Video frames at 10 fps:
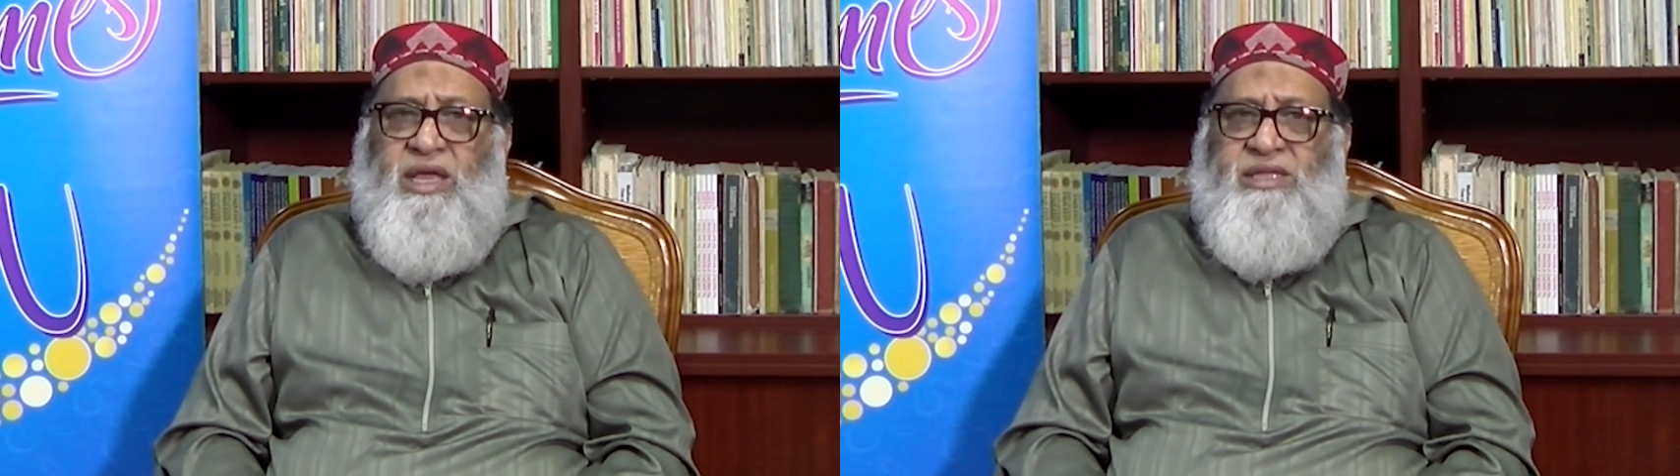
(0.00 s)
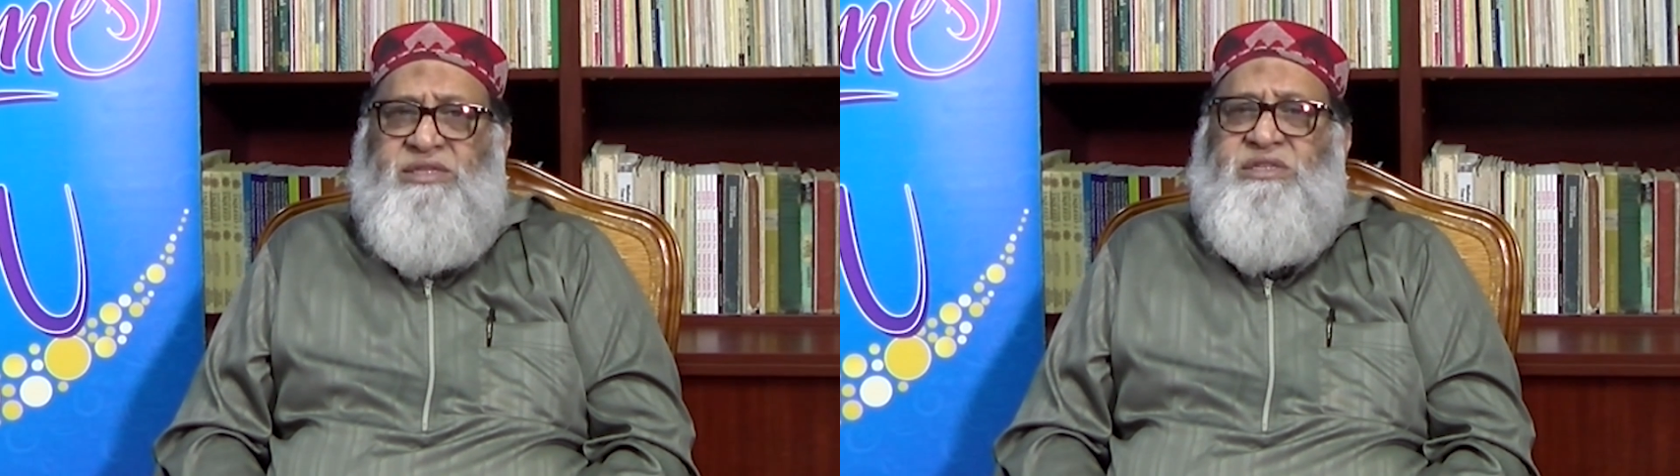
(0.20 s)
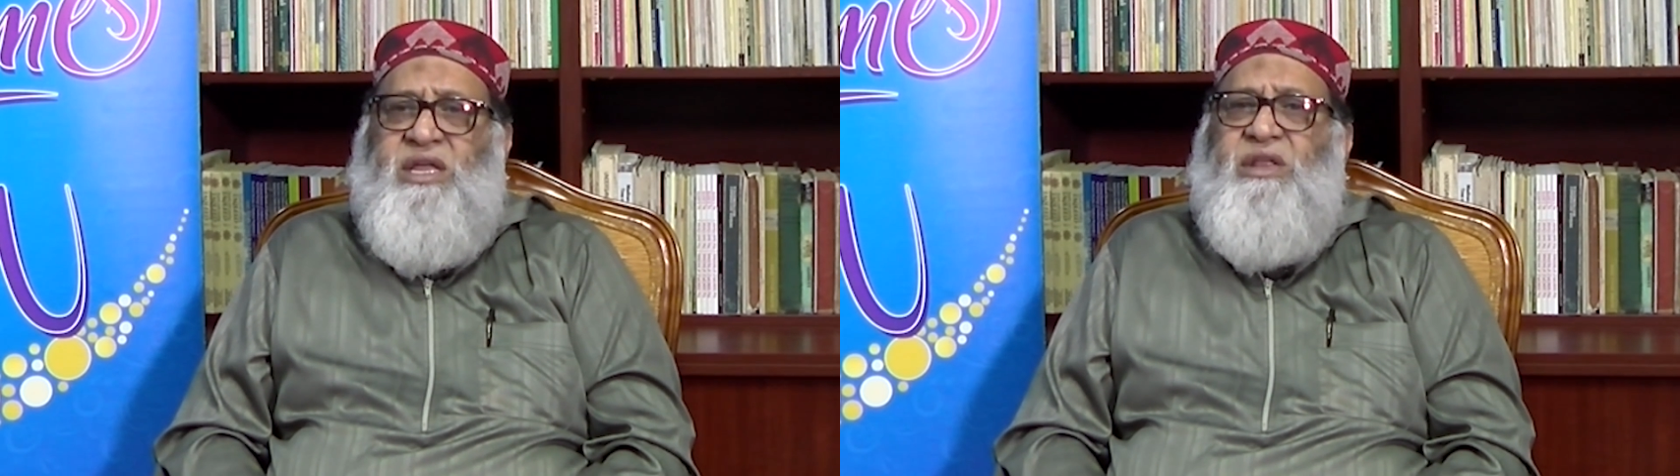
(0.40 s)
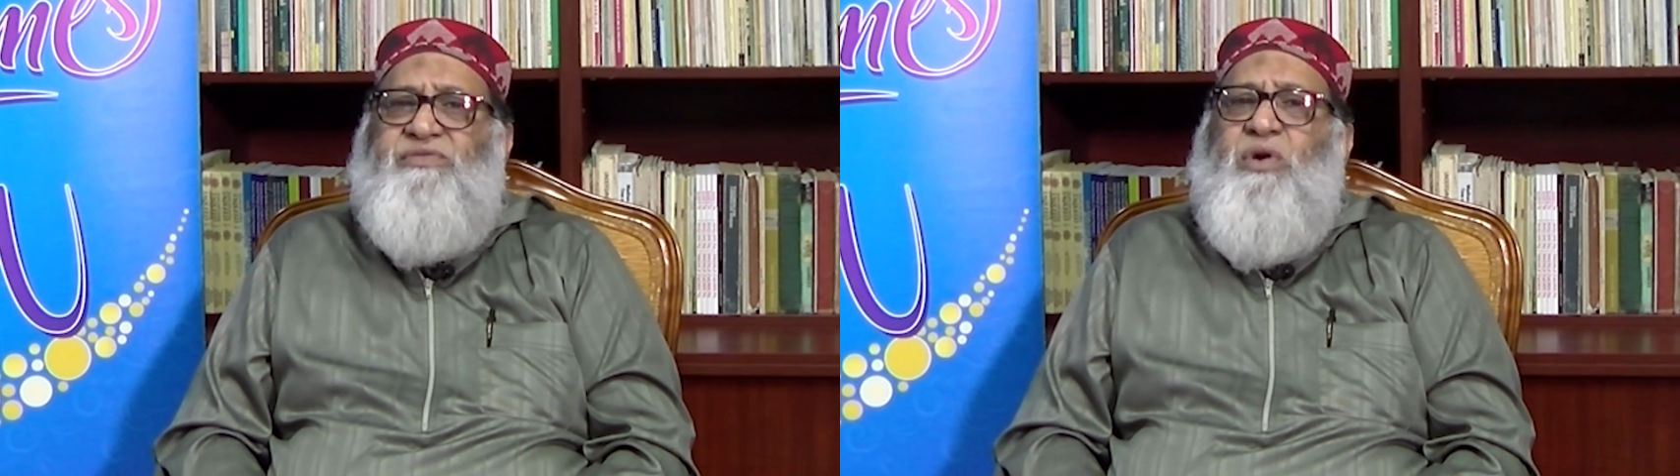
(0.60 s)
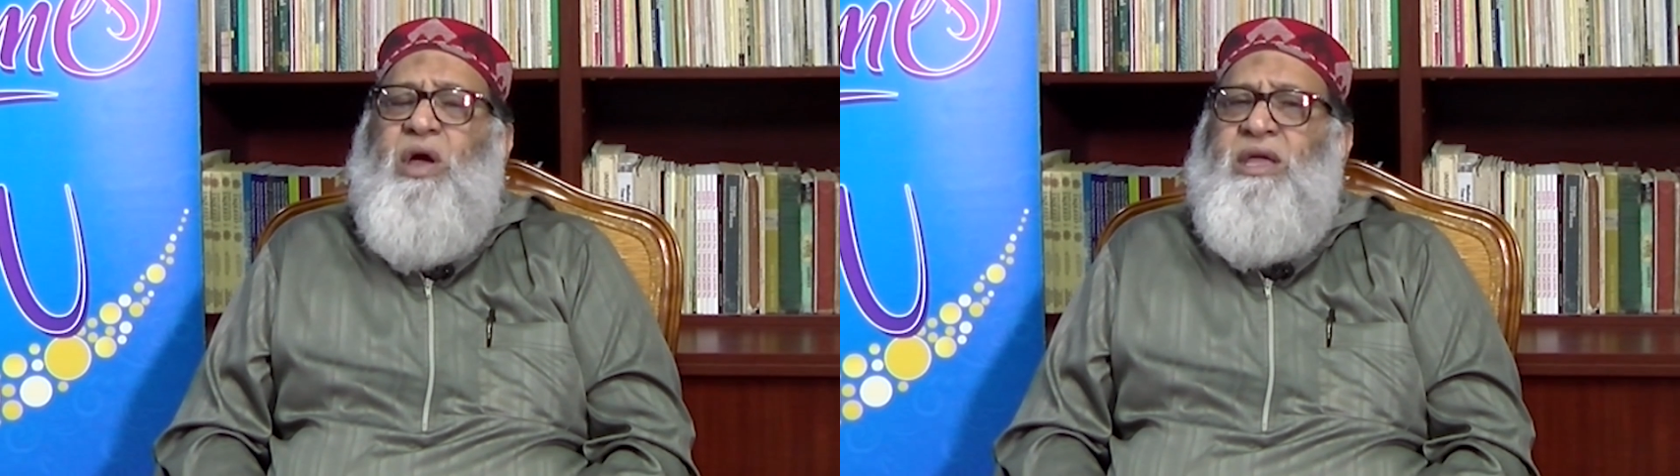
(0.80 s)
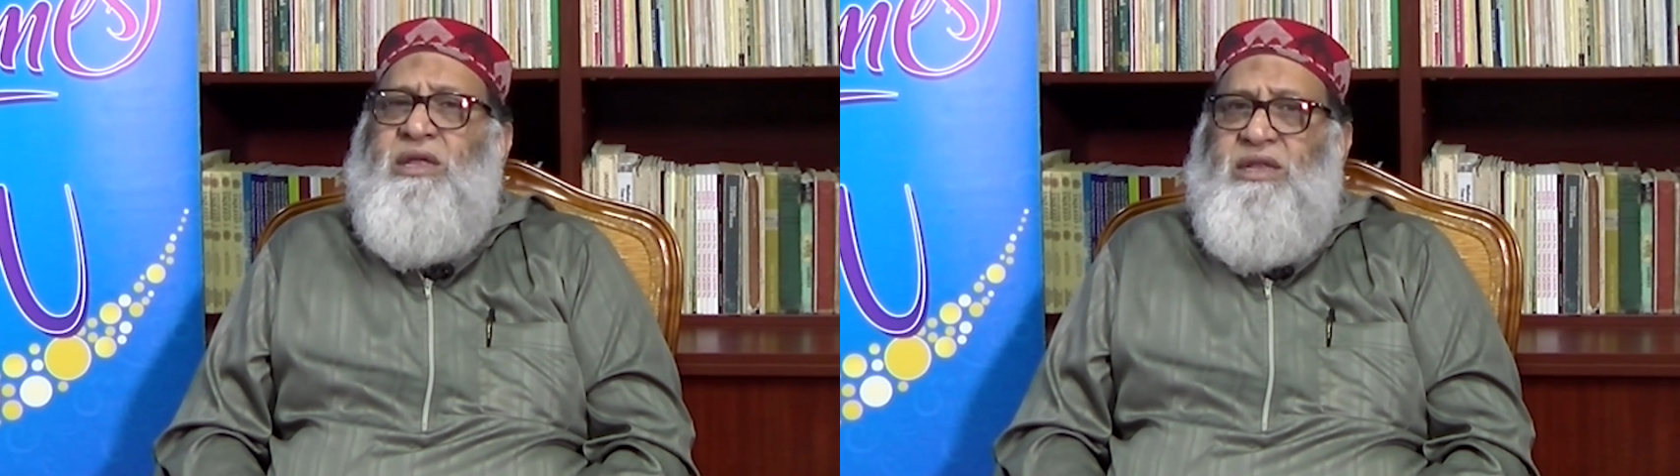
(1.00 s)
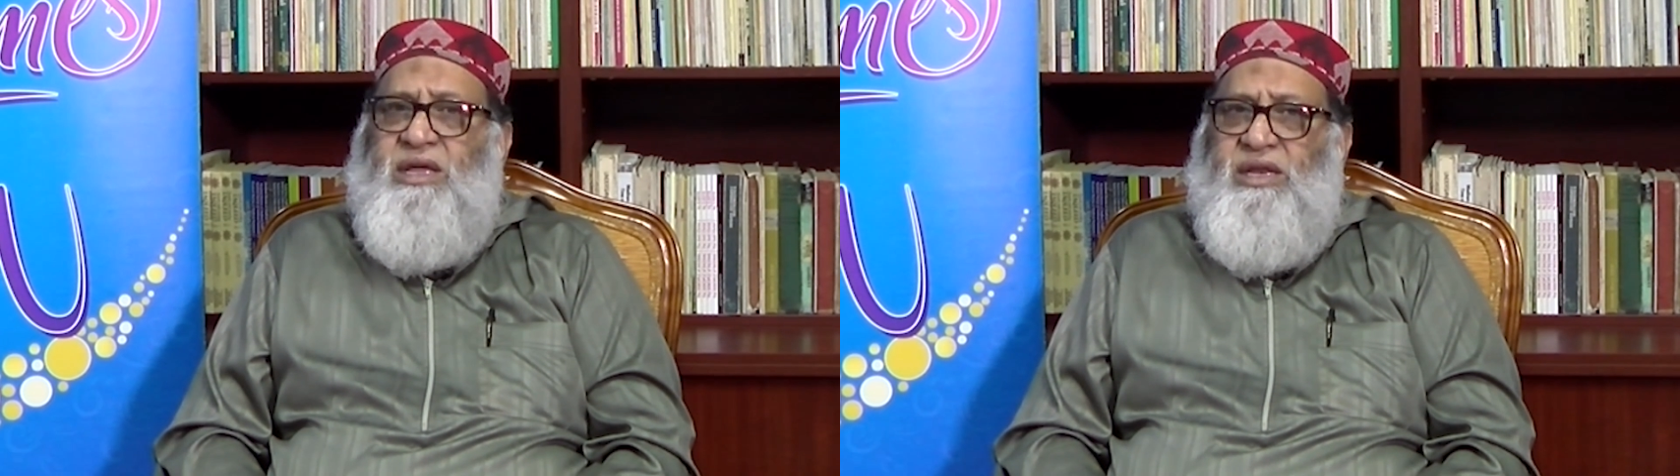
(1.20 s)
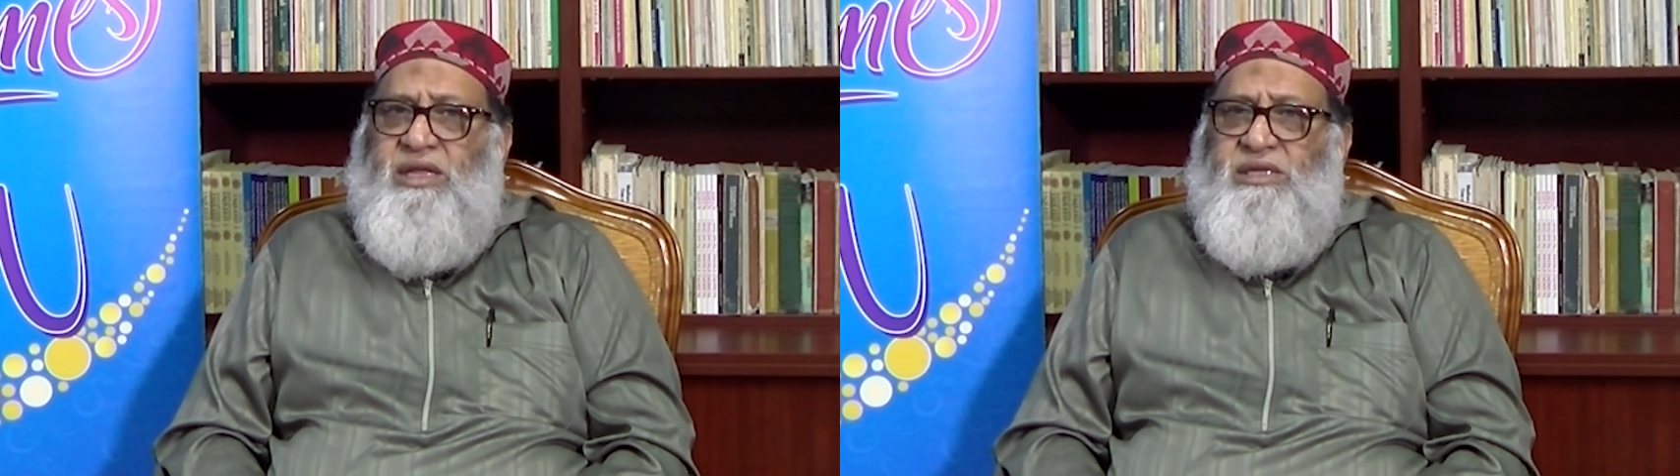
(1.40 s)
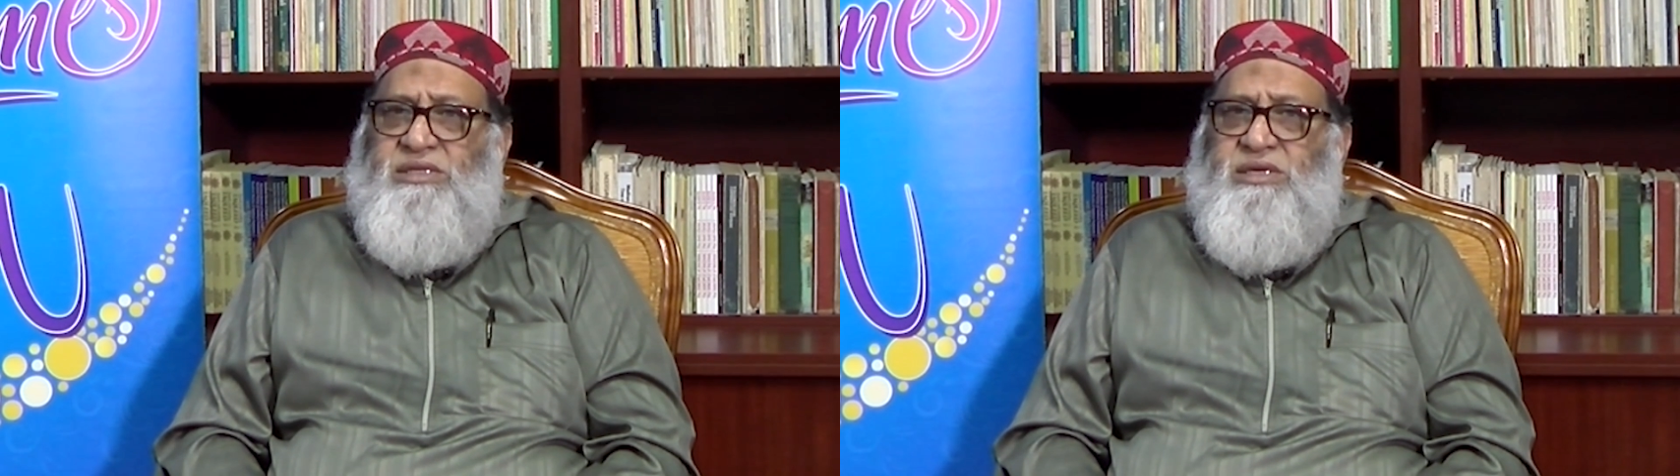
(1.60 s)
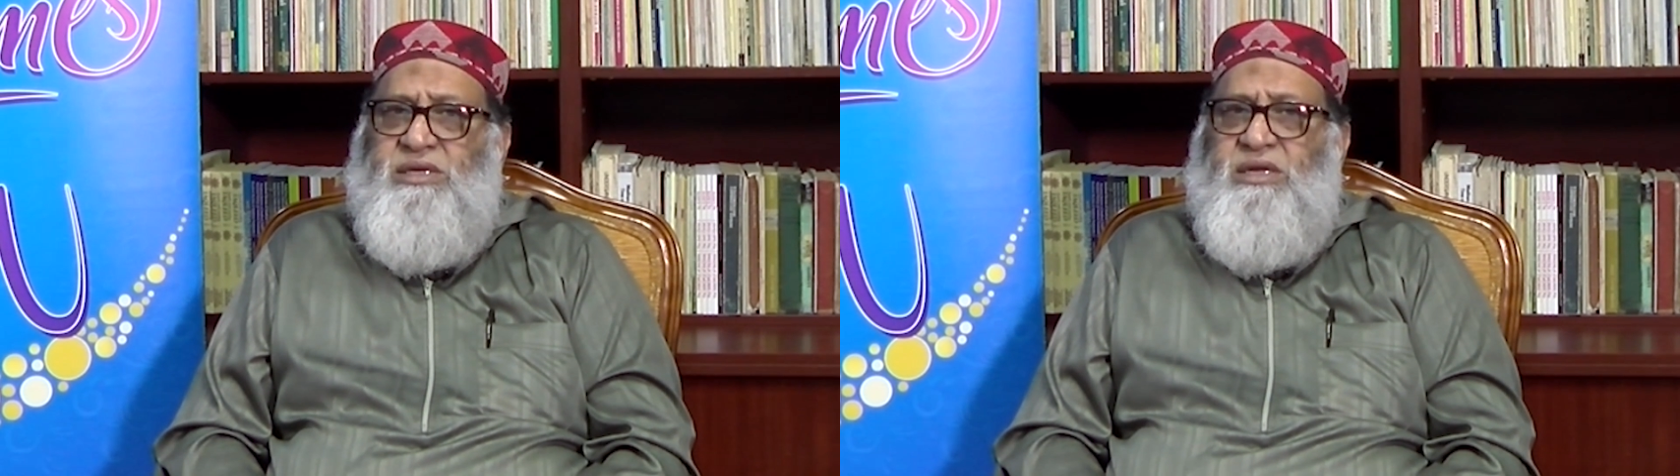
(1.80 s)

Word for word: and study for higher degrees.